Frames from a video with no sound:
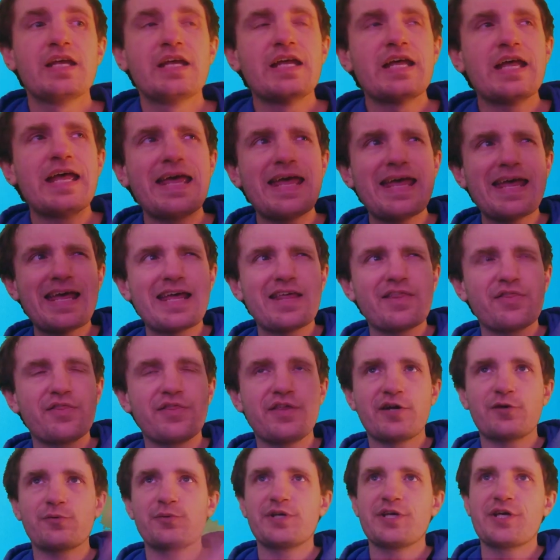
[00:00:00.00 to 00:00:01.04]
And
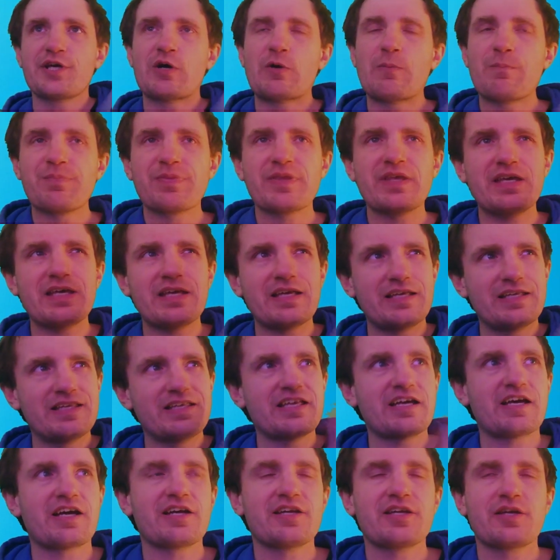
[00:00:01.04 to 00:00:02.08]
there we go.
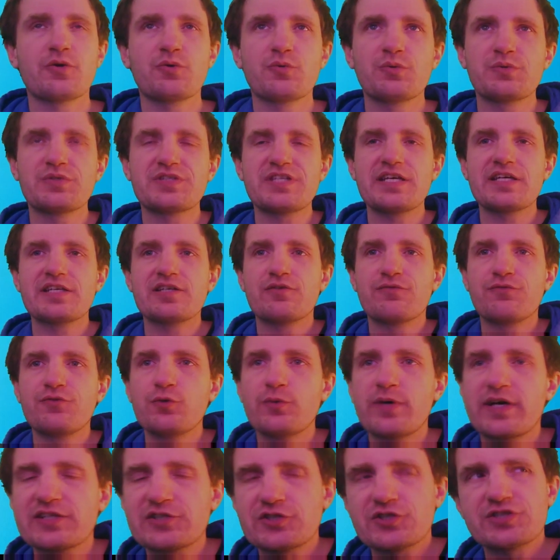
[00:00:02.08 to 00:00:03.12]
Uh, it was taking a
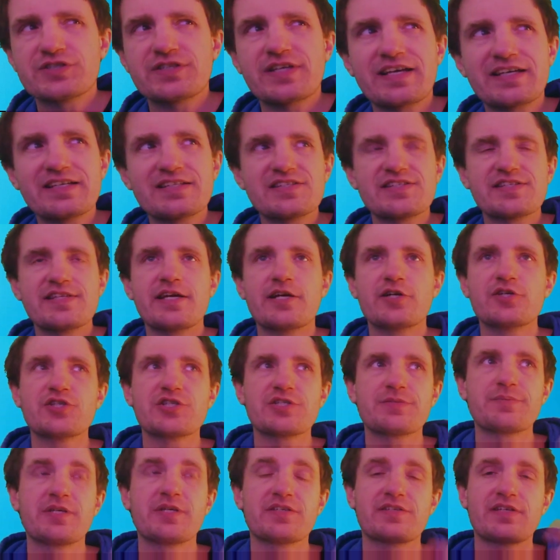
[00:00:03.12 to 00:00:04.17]
few extra seconds there
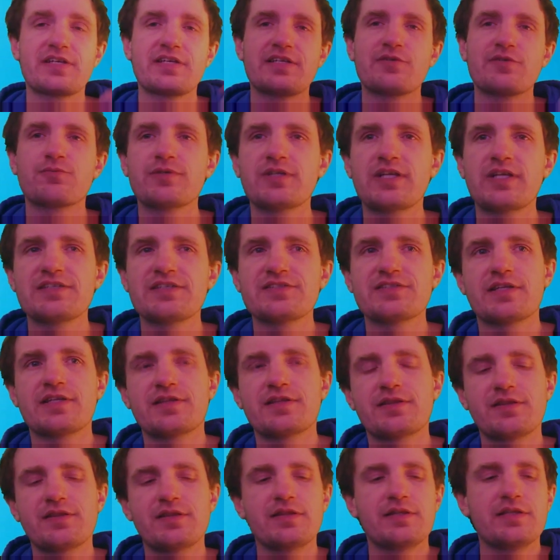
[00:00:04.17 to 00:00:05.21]
just because I didn't realize that
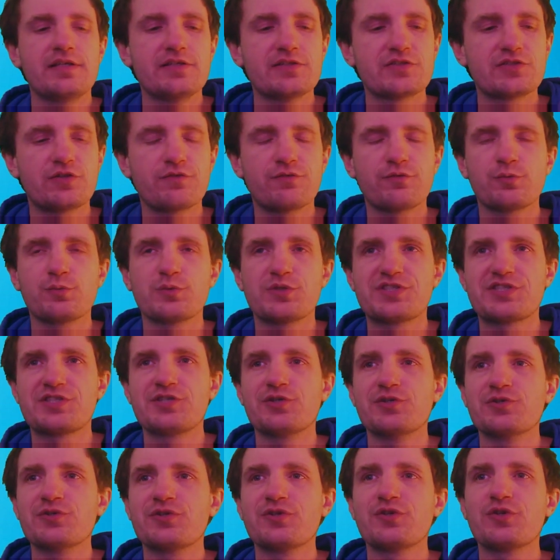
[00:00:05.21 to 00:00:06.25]
the server was
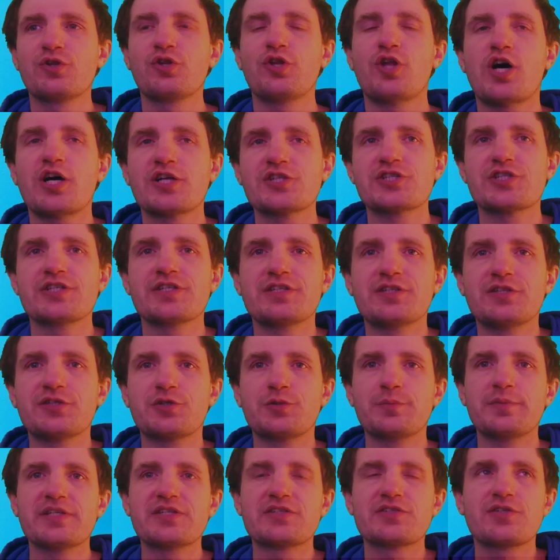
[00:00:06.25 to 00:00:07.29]
still launching a little
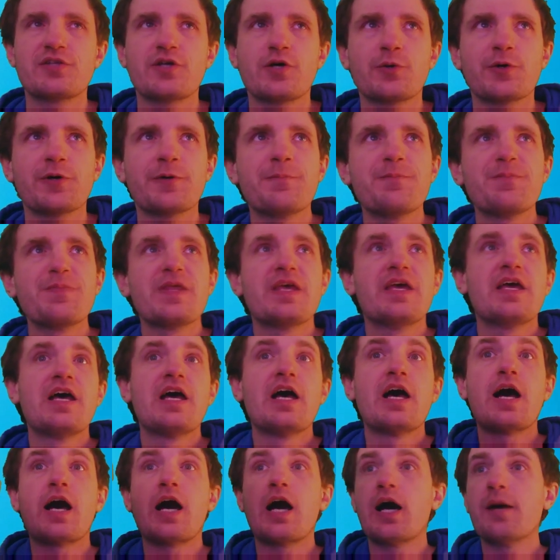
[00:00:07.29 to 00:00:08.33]
bit slower.
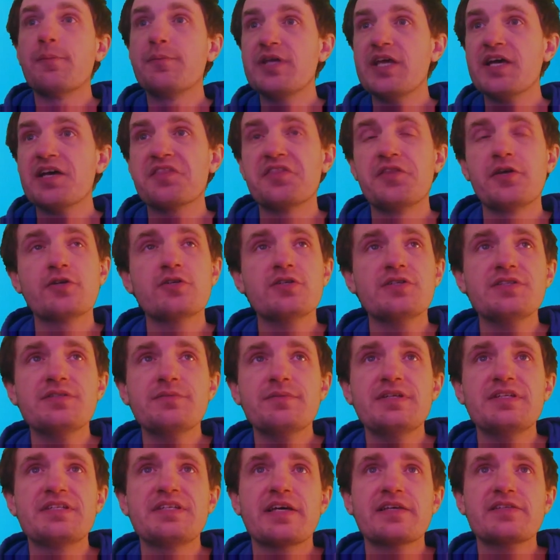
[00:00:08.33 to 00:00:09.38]
Uh, but yeah, there isn't
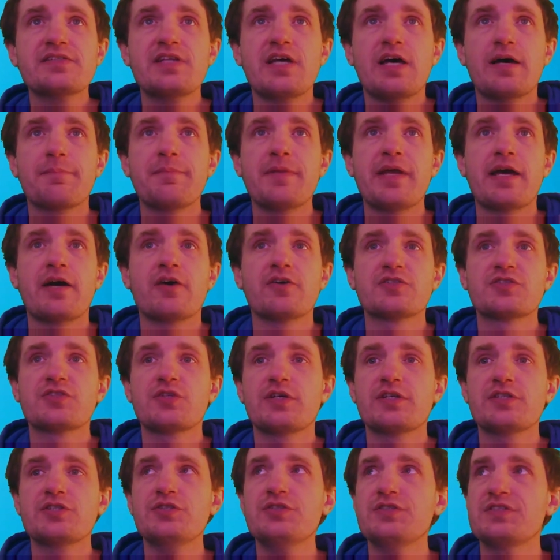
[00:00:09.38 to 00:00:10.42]
the desktop now. So
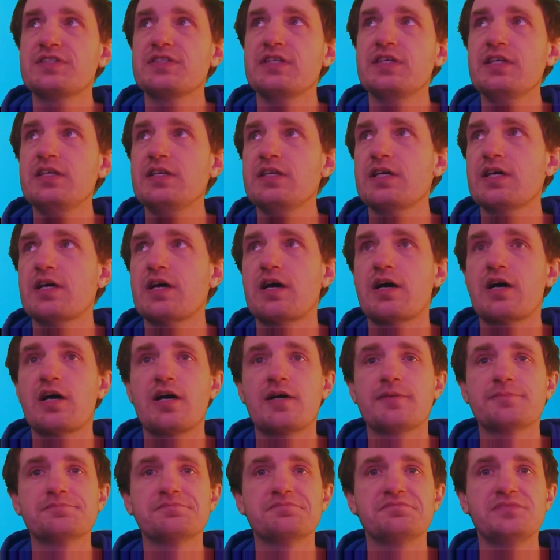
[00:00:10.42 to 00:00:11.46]
as you see,
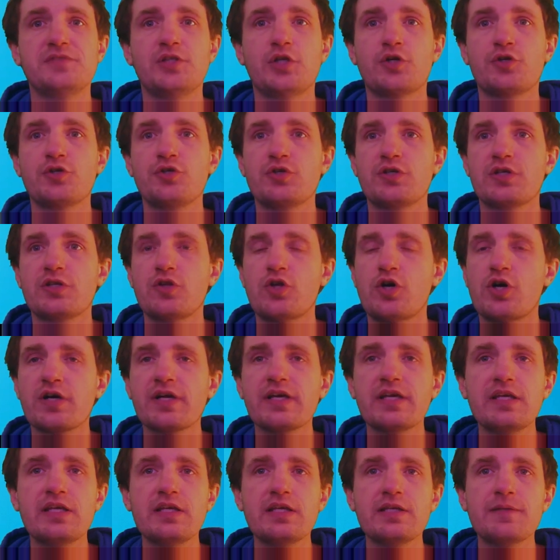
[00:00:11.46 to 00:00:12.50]
um, you know, you can log
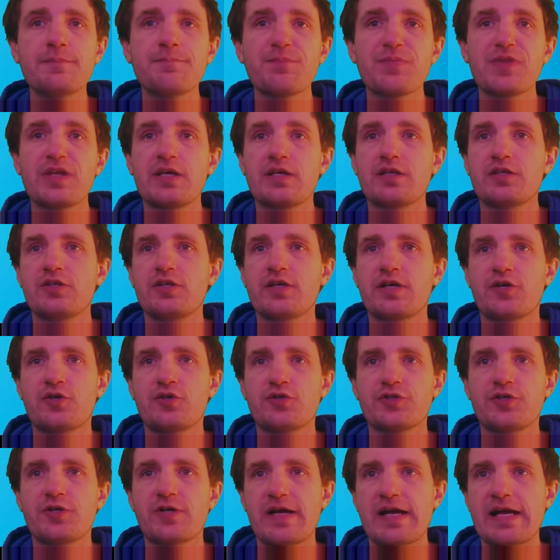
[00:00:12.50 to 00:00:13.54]
in, you got
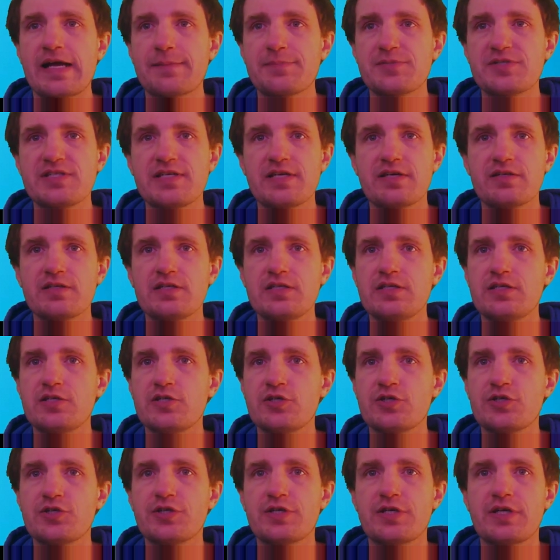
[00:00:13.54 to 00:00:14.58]
all your apps down
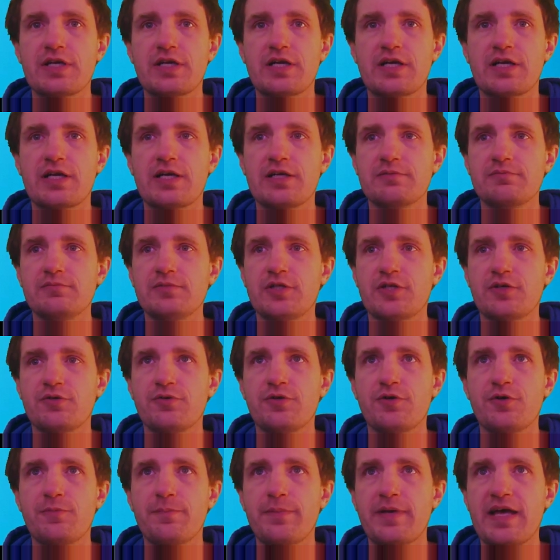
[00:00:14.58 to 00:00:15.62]
here, um, you know,
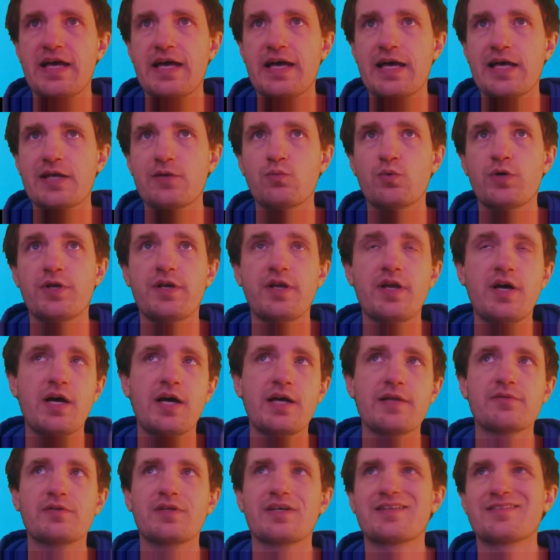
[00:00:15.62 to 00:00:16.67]
notepad,
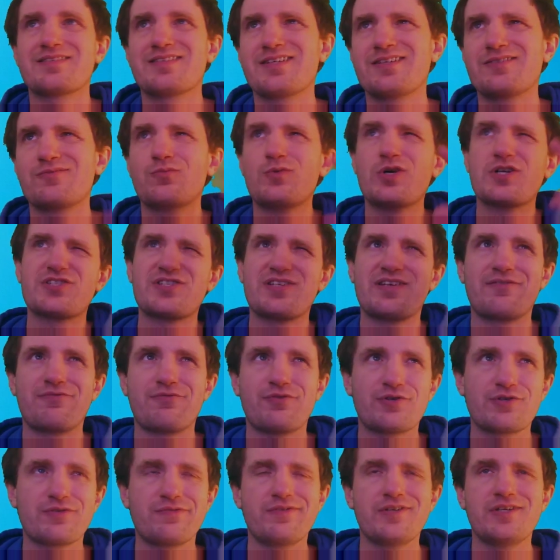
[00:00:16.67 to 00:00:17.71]
whatnot. Like I said, watch that
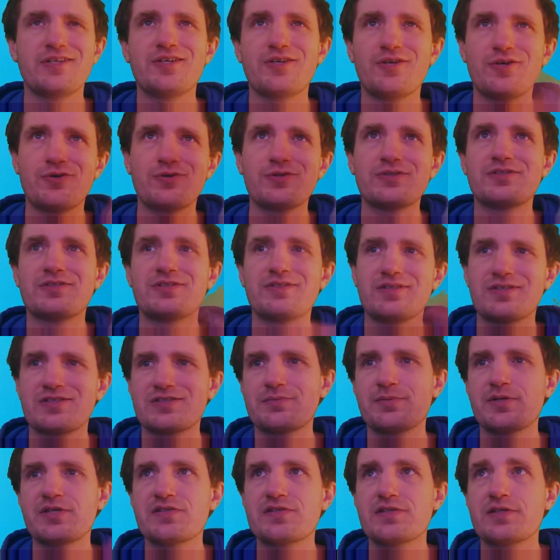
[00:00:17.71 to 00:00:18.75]
first video. It
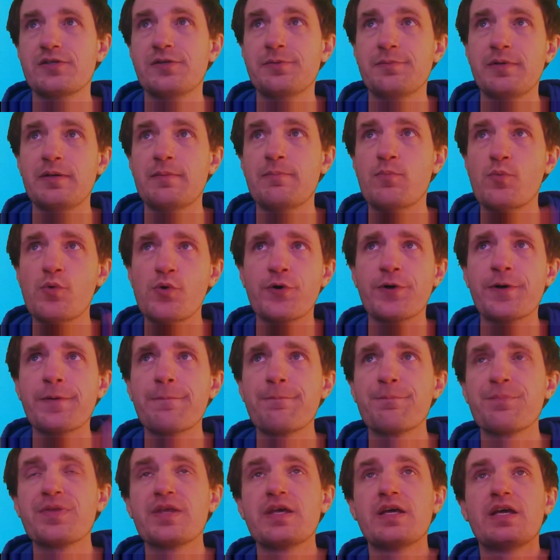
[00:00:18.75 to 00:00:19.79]
explains a little bit more.
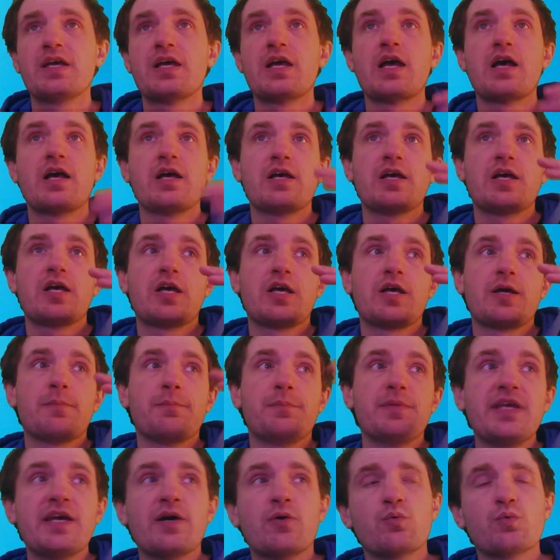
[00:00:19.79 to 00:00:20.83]

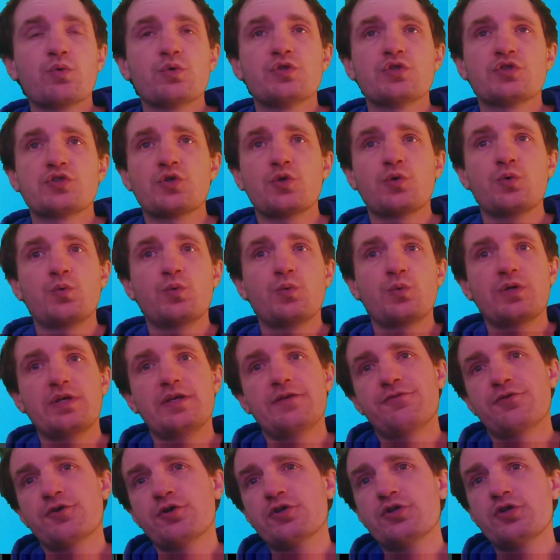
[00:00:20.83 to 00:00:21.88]
But yeah, so
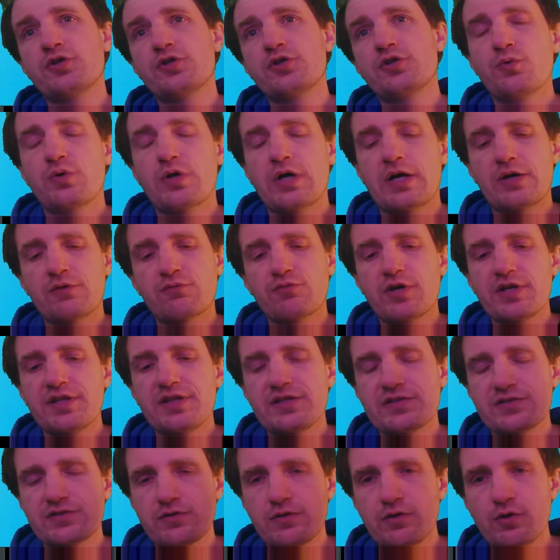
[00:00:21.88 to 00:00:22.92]
if you're going to uh, run
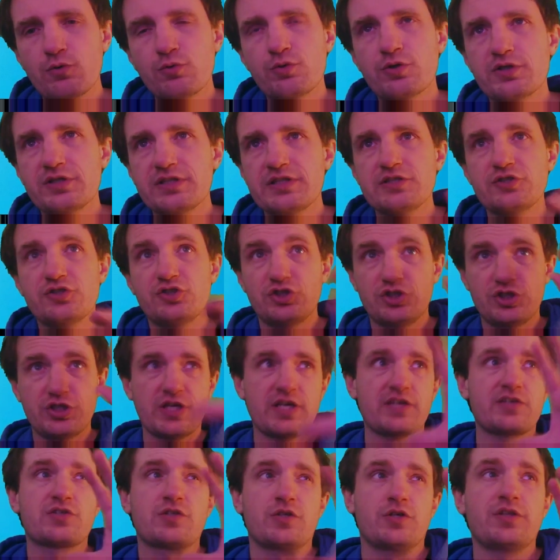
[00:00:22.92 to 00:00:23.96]
this locally
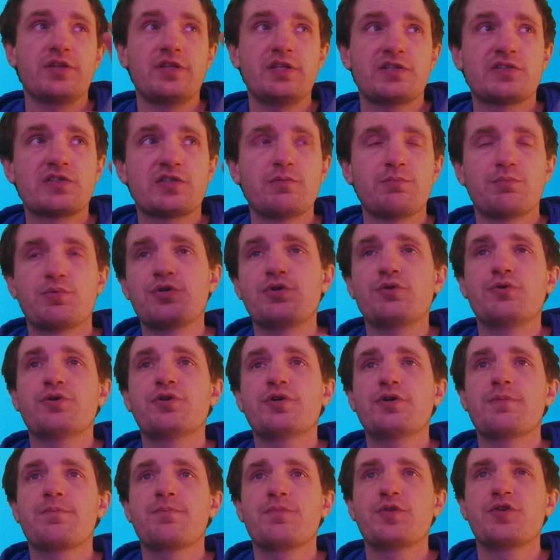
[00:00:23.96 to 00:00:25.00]
just on this
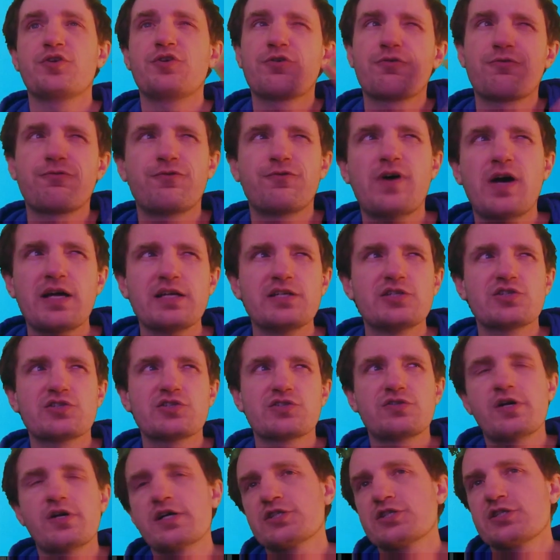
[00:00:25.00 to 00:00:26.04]
computer, you're fine
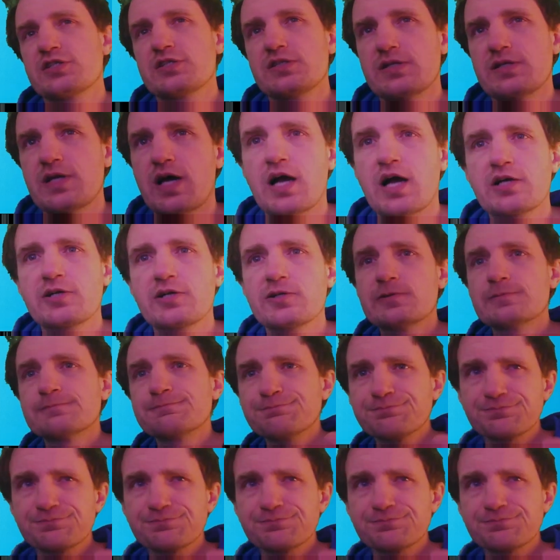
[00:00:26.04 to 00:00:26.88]
just launching Docker